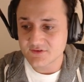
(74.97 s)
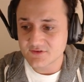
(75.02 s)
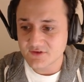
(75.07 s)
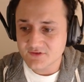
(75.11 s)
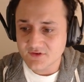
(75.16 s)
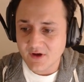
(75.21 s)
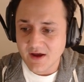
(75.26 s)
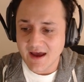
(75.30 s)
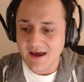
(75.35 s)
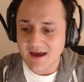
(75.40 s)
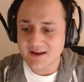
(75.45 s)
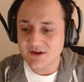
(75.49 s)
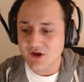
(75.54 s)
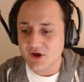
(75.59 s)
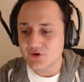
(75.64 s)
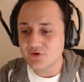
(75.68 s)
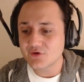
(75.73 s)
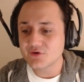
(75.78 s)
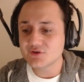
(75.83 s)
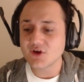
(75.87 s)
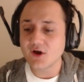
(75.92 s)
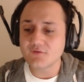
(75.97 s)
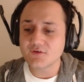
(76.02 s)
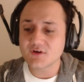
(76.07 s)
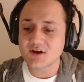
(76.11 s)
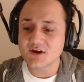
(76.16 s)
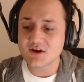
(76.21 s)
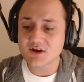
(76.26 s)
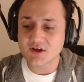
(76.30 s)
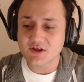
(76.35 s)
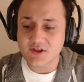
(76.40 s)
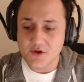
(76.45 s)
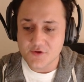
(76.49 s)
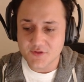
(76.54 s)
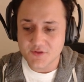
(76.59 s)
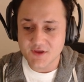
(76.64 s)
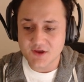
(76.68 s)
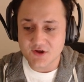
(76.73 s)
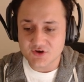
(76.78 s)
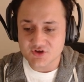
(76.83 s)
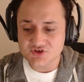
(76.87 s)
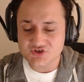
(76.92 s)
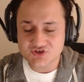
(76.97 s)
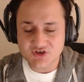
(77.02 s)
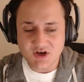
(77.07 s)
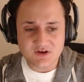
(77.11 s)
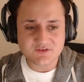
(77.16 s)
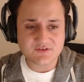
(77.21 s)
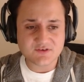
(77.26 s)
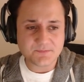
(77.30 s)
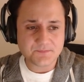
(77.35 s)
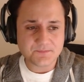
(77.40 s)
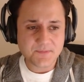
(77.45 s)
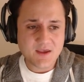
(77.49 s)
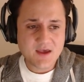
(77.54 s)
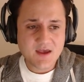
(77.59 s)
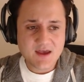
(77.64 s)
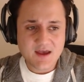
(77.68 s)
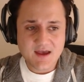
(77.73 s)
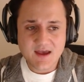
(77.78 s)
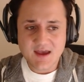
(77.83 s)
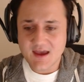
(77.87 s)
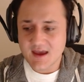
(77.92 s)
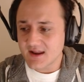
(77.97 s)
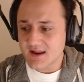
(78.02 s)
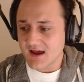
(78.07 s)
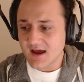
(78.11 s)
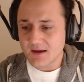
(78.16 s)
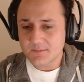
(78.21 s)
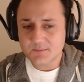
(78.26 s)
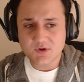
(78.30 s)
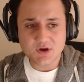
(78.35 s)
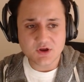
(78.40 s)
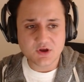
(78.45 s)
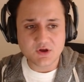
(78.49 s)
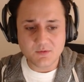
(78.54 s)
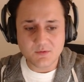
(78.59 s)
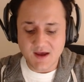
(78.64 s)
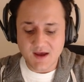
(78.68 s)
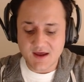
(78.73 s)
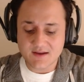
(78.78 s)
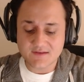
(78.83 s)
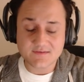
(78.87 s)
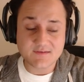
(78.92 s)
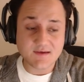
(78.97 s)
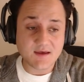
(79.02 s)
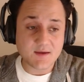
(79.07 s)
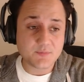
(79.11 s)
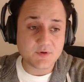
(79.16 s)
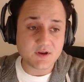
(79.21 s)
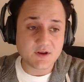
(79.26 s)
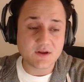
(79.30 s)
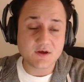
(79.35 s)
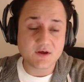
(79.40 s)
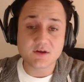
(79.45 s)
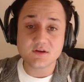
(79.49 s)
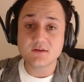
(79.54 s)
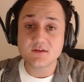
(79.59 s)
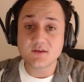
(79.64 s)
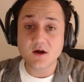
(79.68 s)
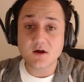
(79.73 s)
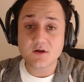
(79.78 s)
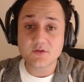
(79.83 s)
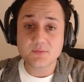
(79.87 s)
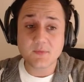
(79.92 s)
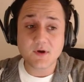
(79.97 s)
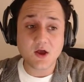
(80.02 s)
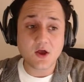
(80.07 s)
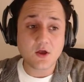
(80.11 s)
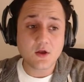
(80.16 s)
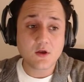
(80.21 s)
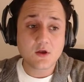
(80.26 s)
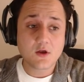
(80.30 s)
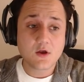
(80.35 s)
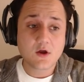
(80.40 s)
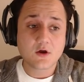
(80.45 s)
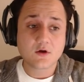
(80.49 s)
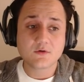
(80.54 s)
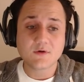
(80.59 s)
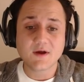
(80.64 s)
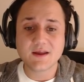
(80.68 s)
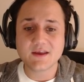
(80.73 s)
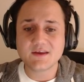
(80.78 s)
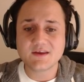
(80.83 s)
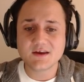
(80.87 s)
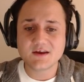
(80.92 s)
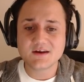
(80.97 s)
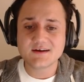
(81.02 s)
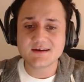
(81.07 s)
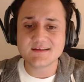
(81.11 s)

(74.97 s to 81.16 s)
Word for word: So let's go ahead and go over here to clothing, go to shirts, and I'm going to go ahead and type in Darth Maul right here.